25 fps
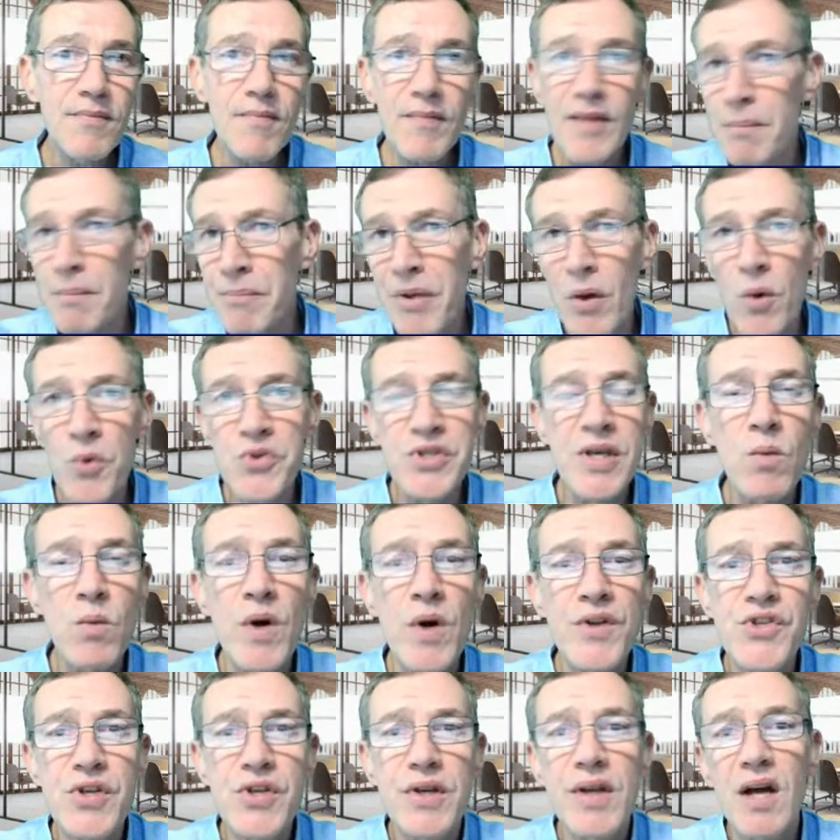because he
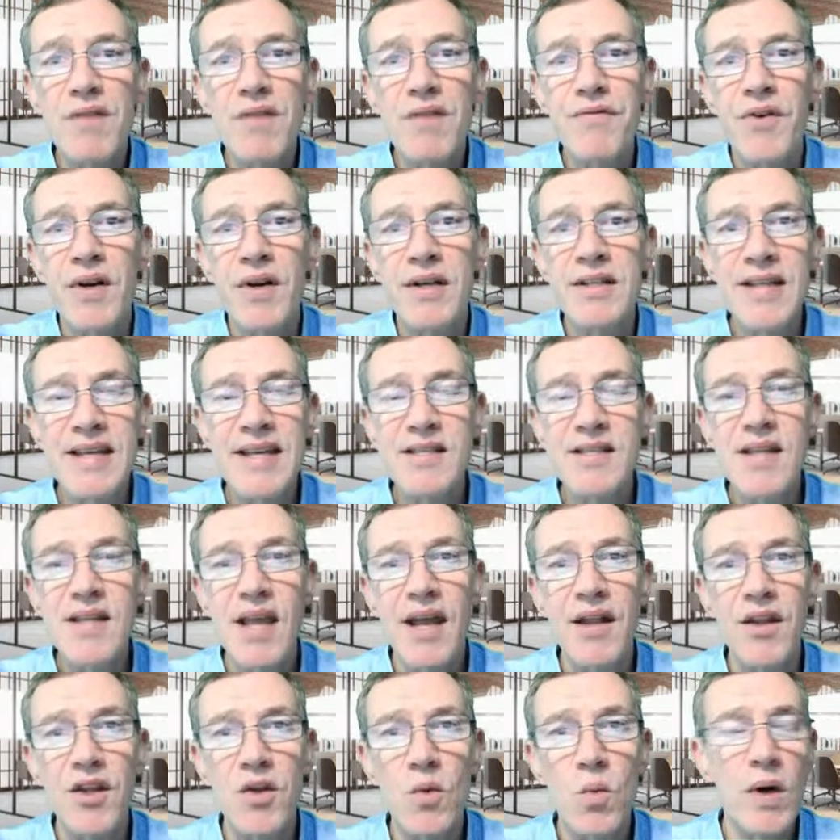wants to go for a test
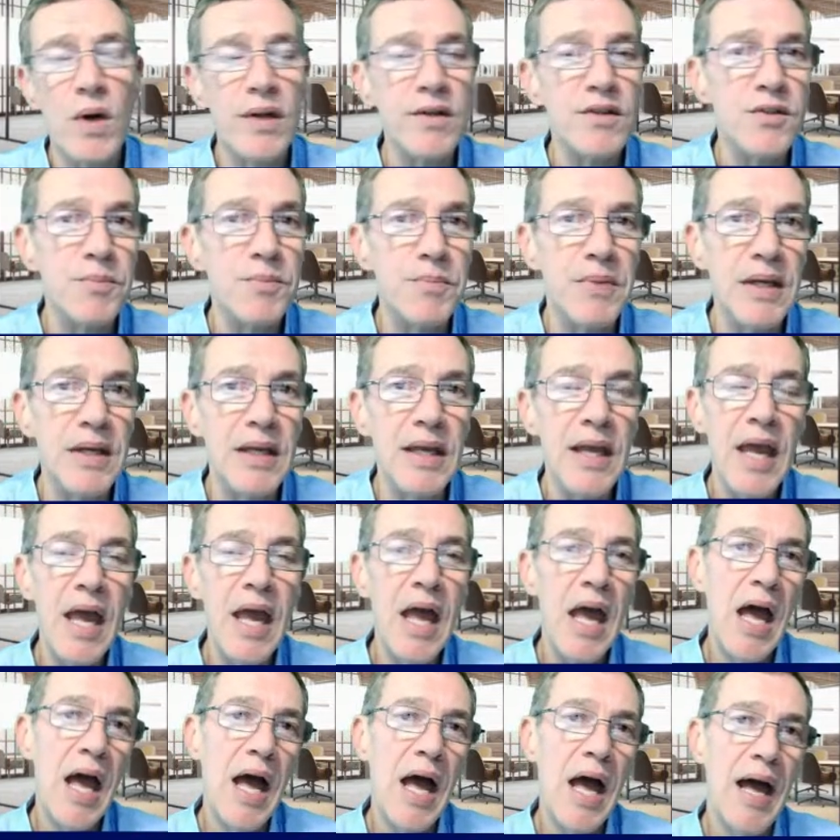and you want to be
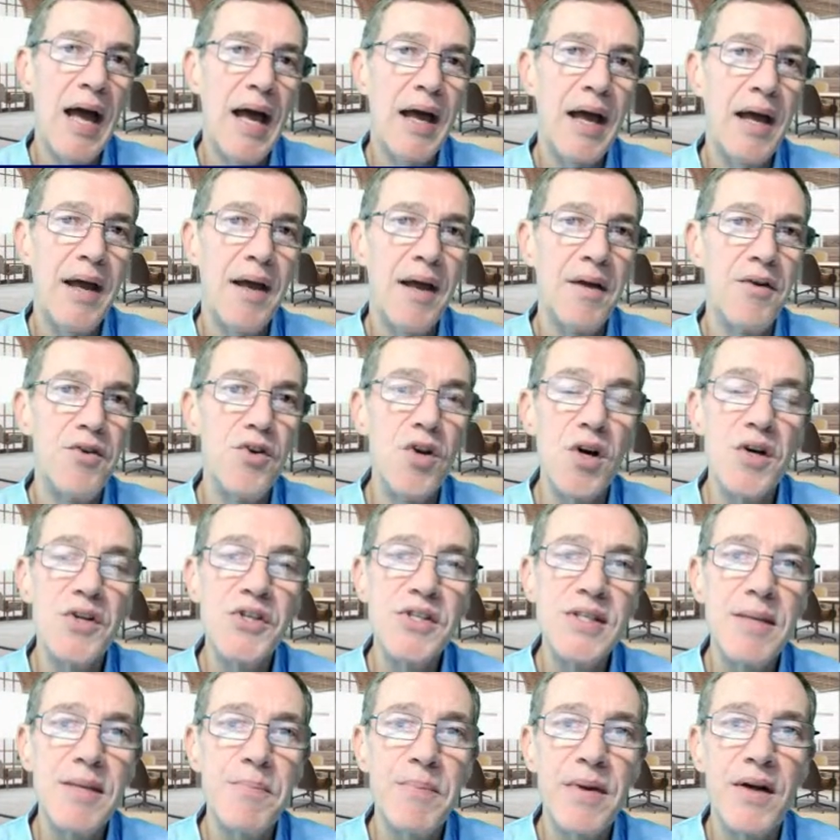
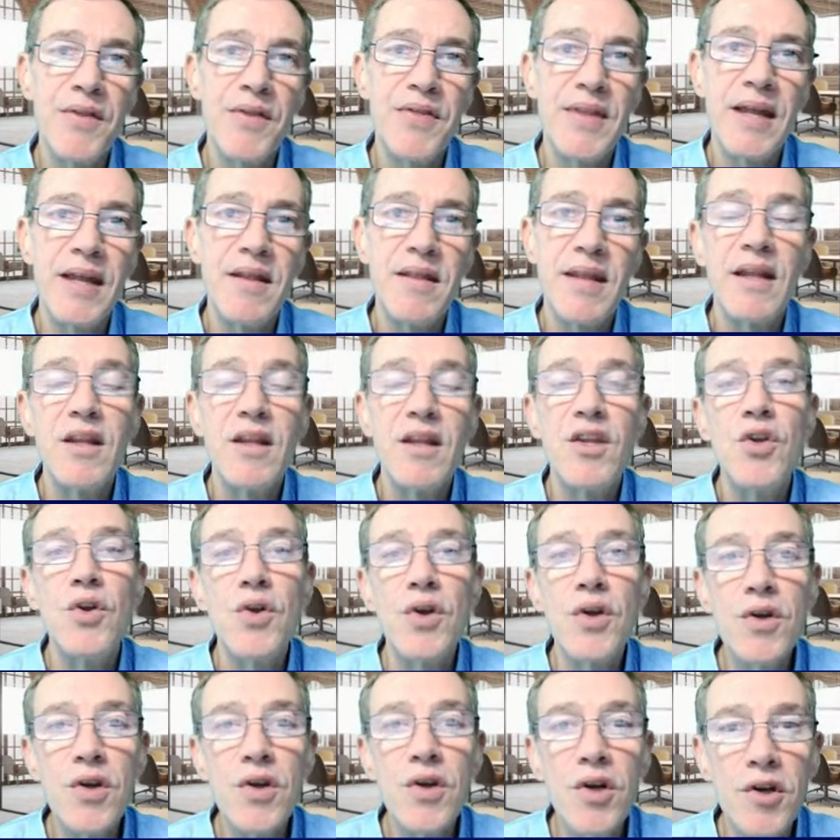nasty about that you
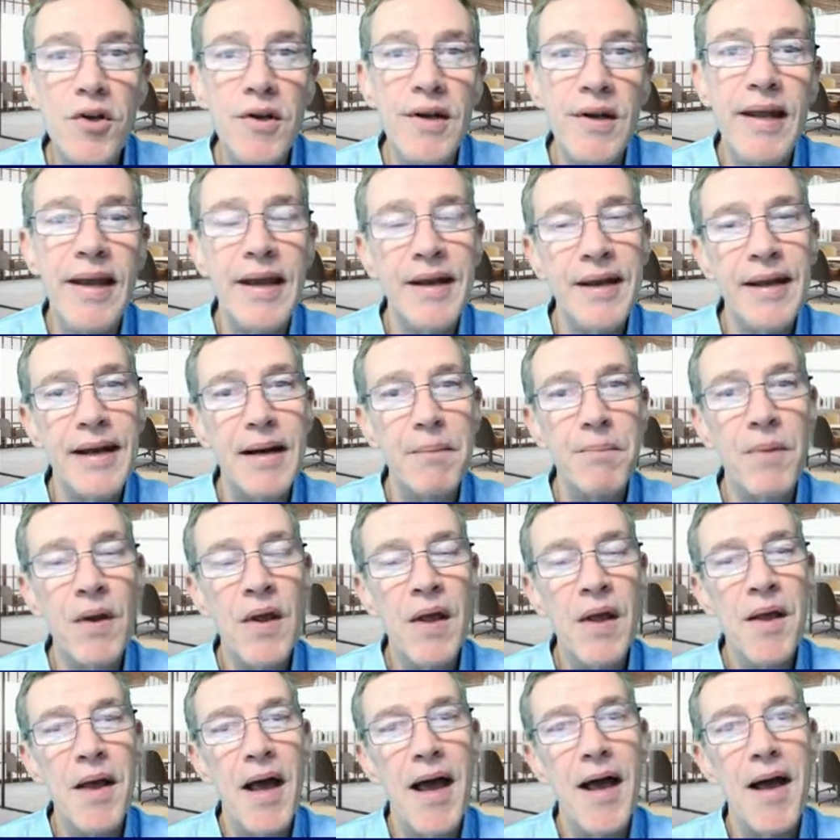could land up
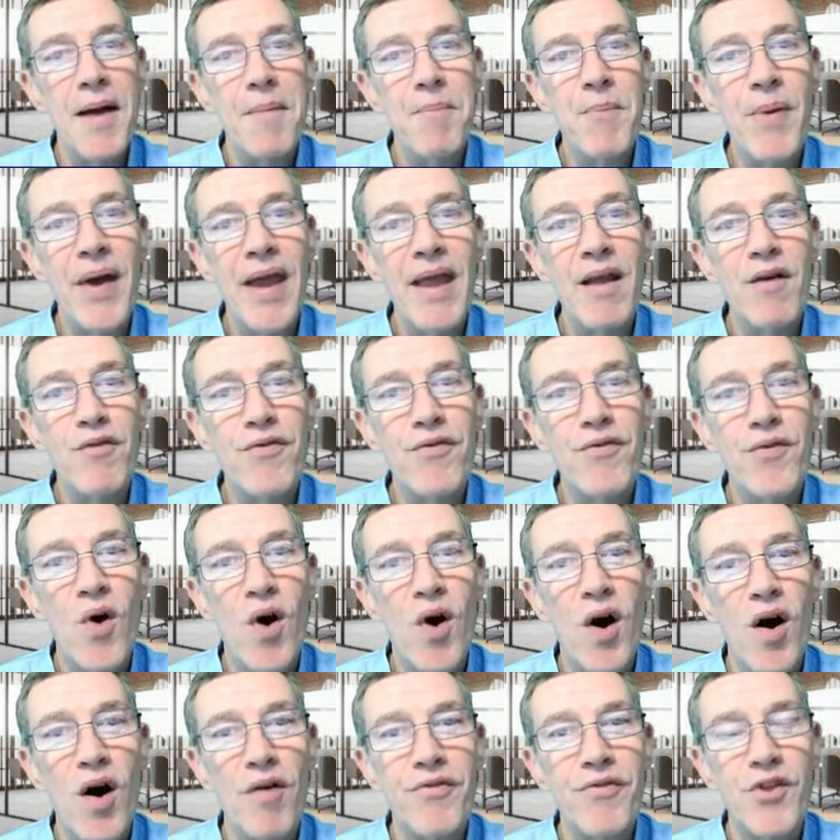paying for
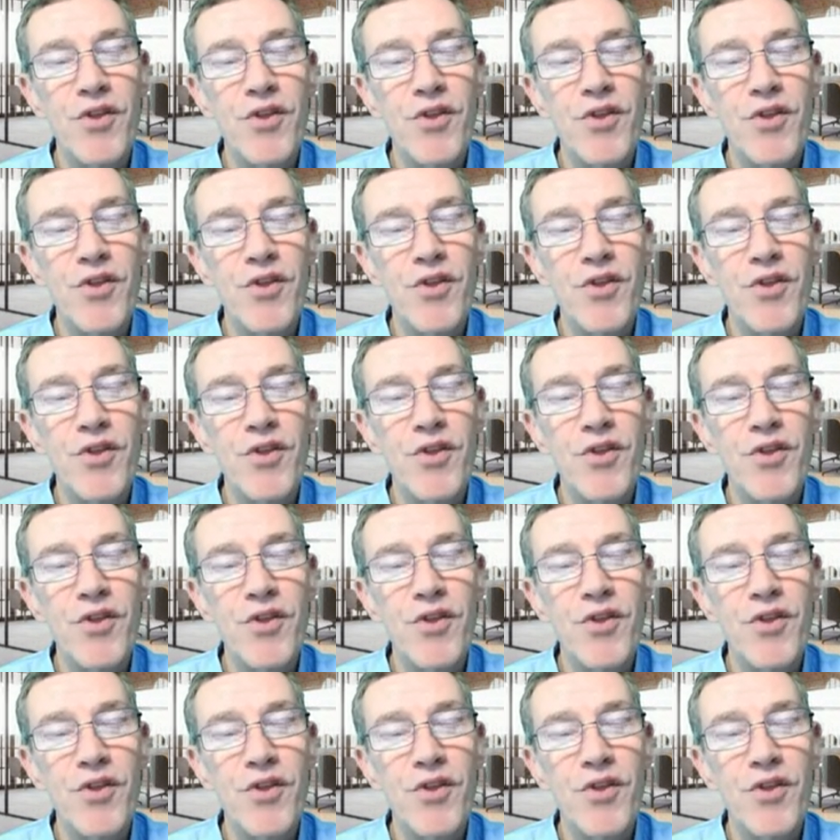half the